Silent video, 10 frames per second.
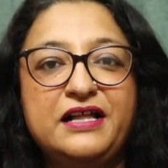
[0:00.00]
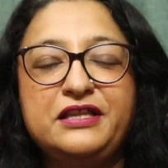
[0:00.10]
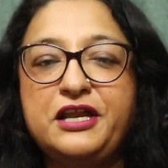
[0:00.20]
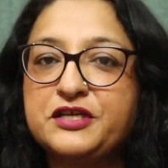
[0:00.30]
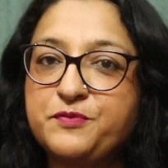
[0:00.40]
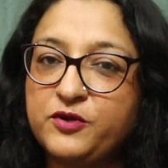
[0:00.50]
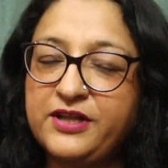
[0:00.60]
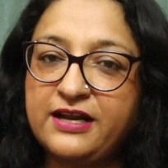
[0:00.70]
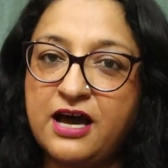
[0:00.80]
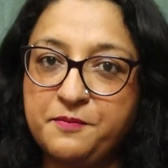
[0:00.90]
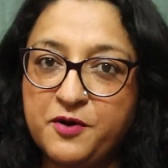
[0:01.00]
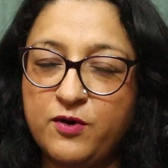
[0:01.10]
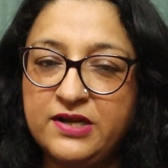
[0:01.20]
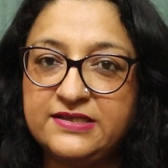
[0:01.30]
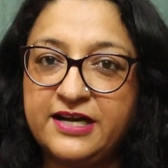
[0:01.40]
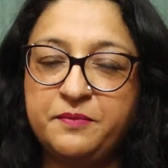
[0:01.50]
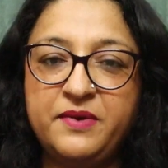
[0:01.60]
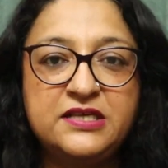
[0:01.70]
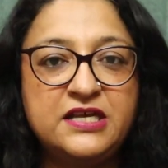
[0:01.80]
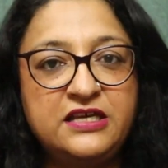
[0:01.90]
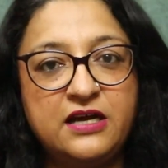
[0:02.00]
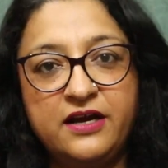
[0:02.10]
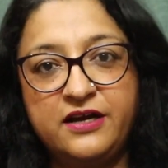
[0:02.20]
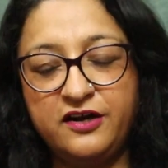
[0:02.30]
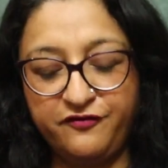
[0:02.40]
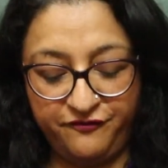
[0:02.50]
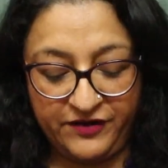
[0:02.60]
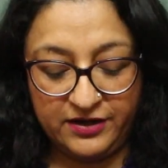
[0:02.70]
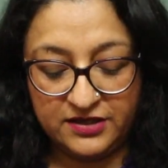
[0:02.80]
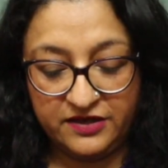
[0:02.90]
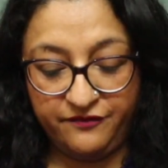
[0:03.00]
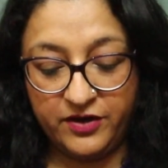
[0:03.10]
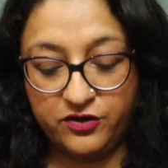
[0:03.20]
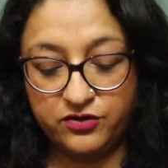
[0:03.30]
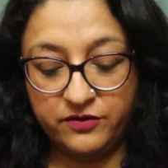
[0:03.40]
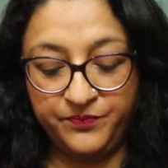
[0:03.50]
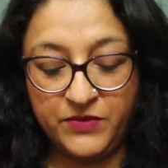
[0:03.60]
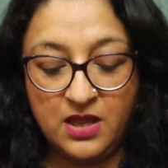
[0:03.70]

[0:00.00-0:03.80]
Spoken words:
The next book that HarperCollins sent me is a young adult fantasy fiction,